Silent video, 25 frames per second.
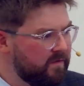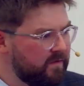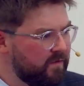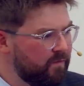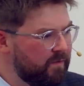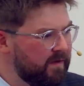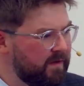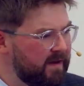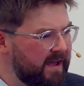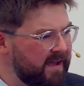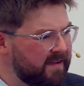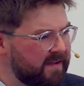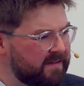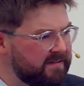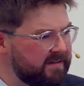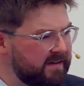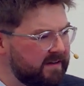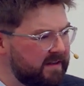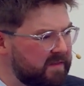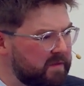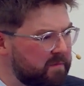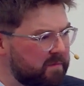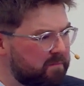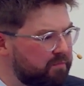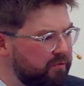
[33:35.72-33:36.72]
When actually,
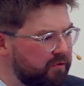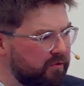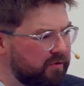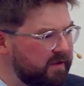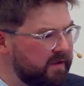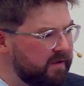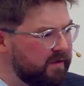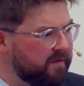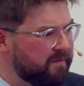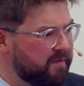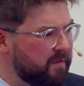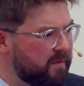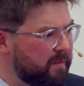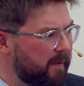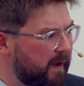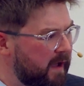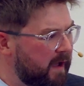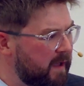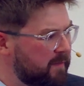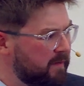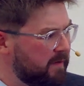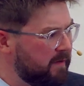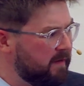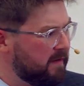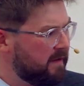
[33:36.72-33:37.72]
the beauty of the
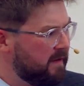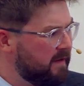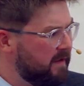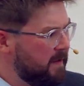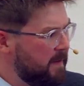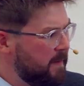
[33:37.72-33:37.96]
Bible,